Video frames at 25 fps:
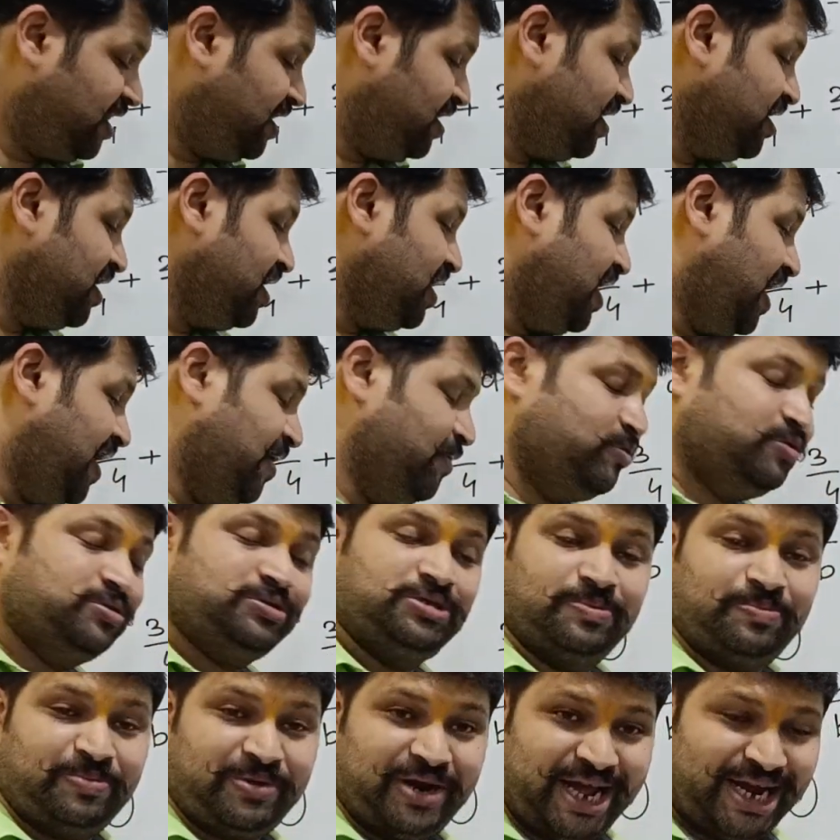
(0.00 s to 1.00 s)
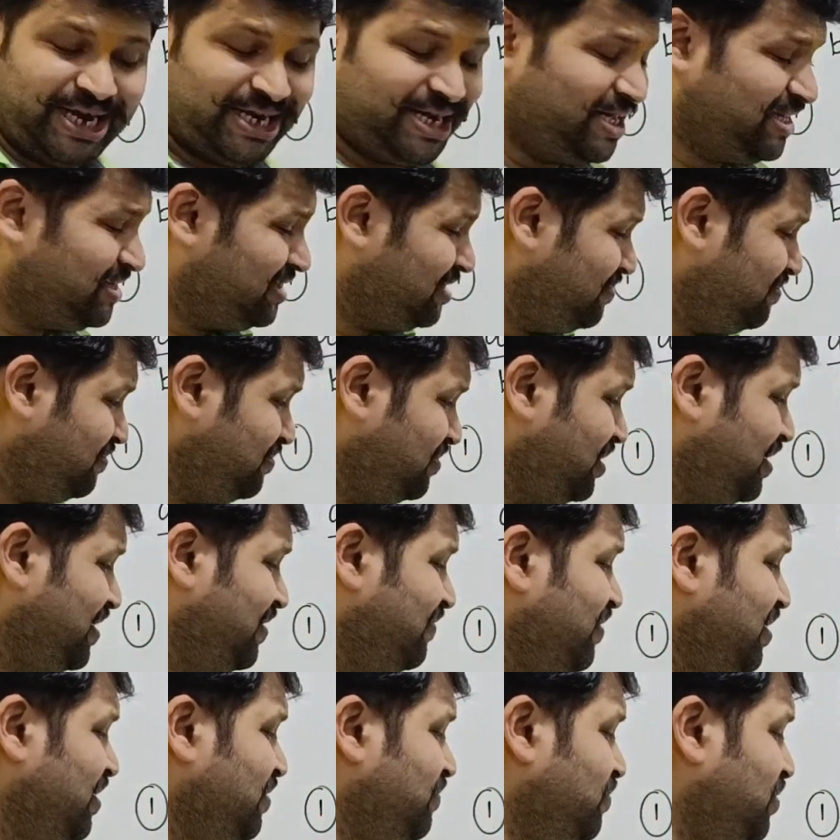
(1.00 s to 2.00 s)
I would be subtracting them, giving
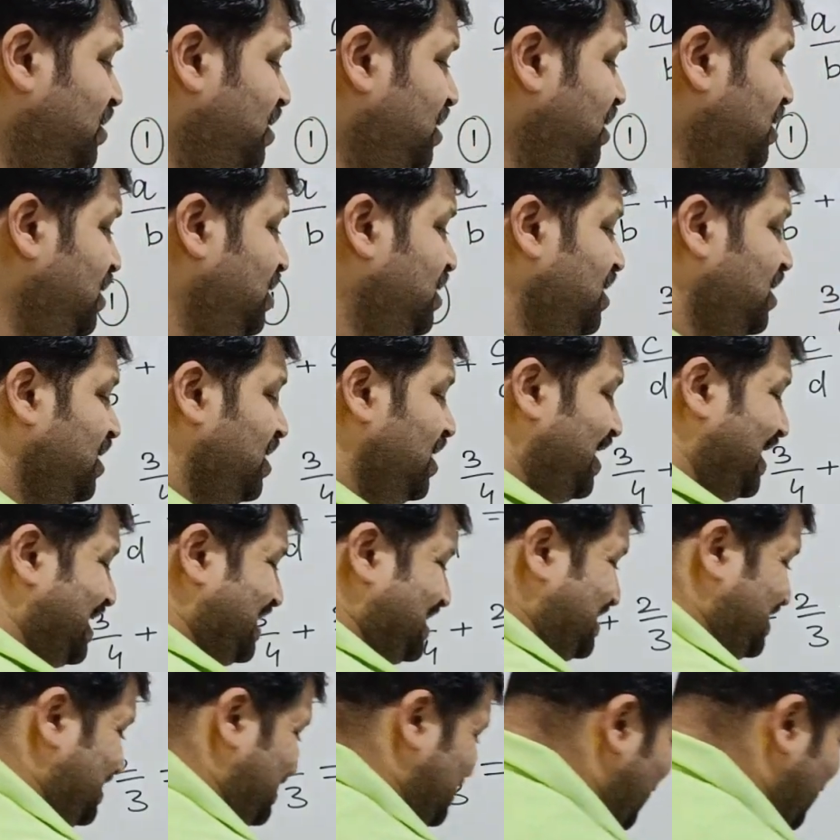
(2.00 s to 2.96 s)
me a